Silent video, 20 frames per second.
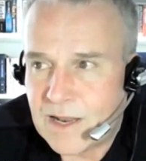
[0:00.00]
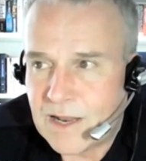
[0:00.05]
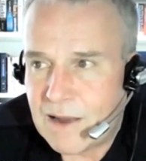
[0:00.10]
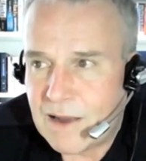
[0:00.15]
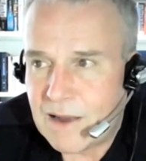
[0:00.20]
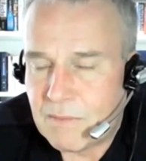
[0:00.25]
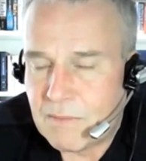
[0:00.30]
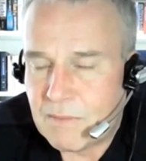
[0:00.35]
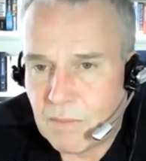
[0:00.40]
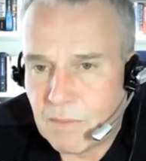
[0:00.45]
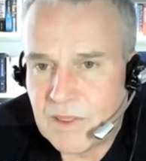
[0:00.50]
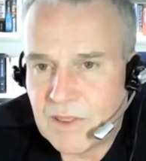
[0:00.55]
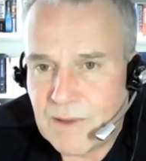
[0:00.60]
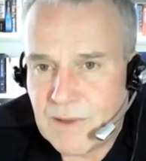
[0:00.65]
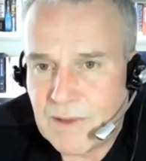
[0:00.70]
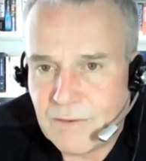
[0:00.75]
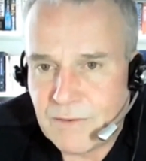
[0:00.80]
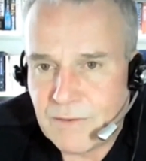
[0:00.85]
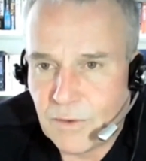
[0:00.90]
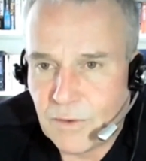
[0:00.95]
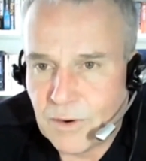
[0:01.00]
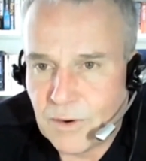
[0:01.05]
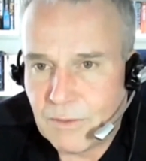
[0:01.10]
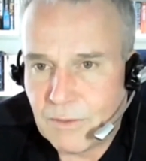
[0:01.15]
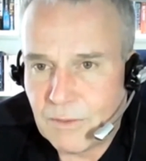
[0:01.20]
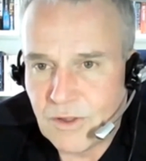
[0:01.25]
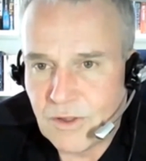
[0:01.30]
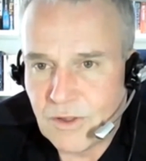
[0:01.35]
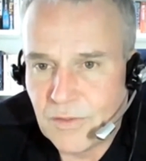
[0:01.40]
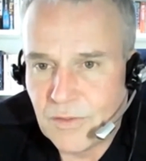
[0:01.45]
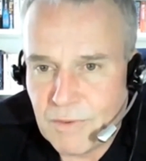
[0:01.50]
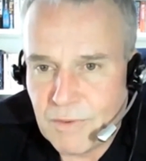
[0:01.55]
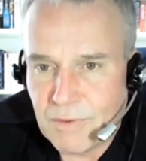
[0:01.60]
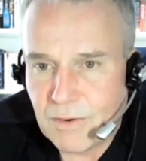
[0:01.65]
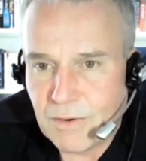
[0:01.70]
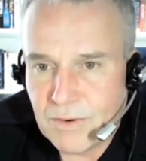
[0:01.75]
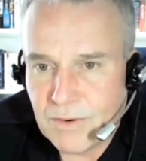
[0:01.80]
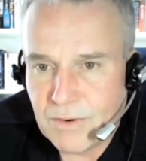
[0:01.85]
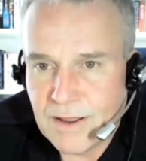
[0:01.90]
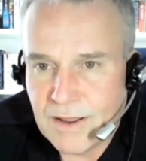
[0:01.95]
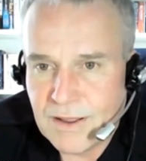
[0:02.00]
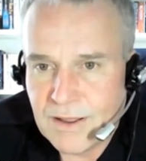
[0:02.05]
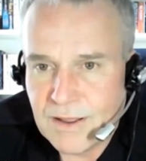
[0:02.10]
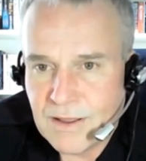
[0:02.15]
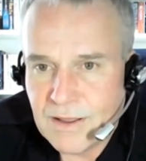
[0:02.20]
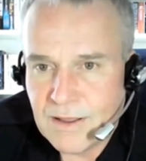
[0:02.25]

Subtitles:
You know, I would probably spend 4 hours on the road,